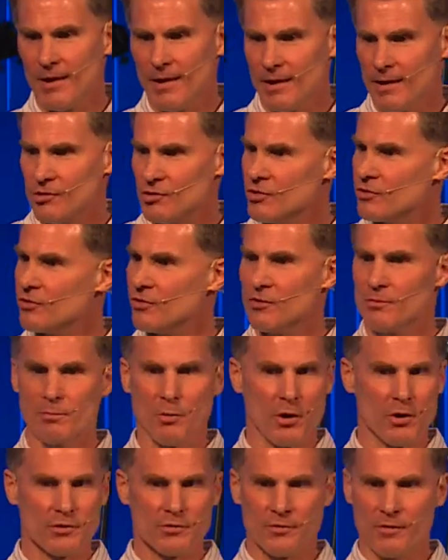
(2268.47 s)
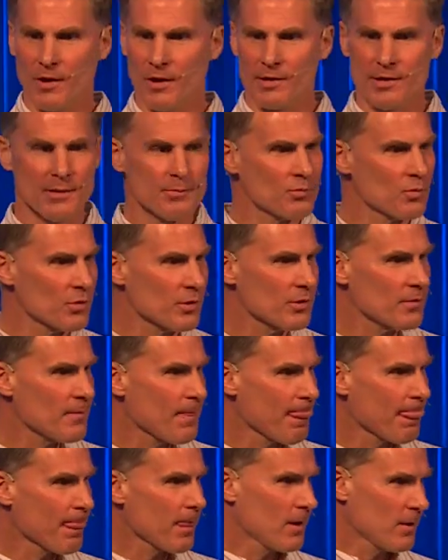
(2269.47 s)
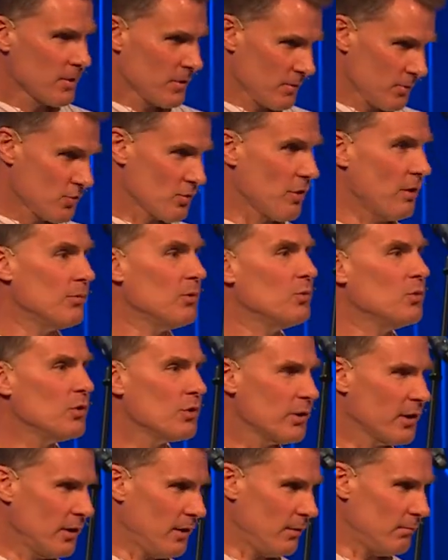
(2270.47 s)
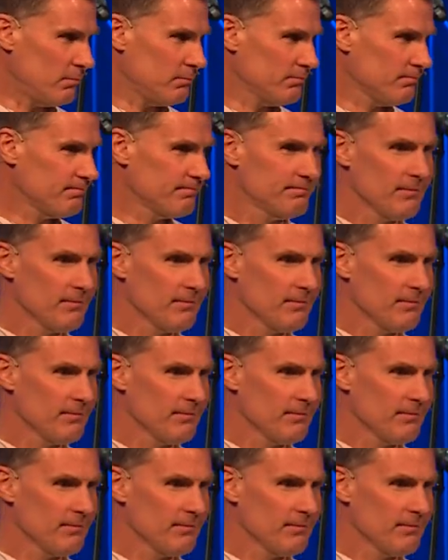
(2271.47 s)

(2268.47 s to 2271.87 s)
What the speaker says: And just as sparks fly upward, trouble will come.